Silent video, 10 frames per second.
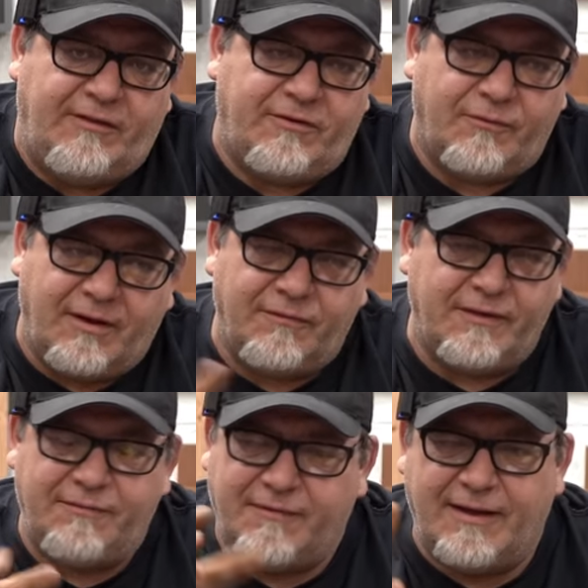So
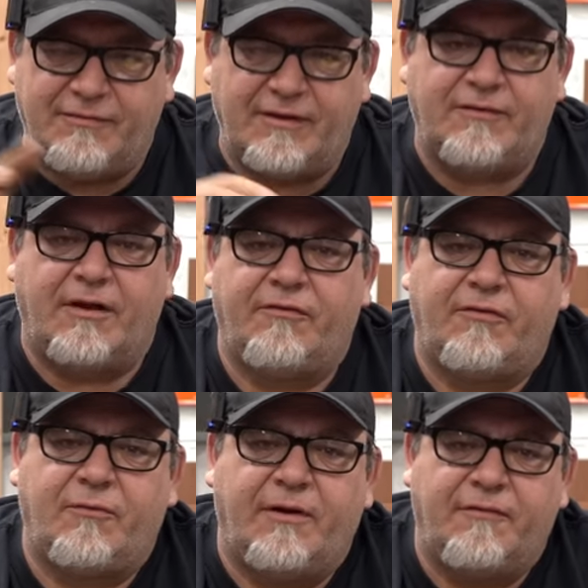roughly five, six dollars a
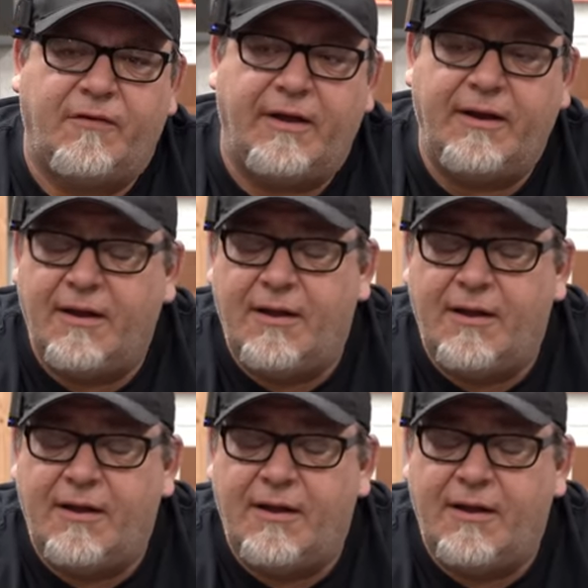square foot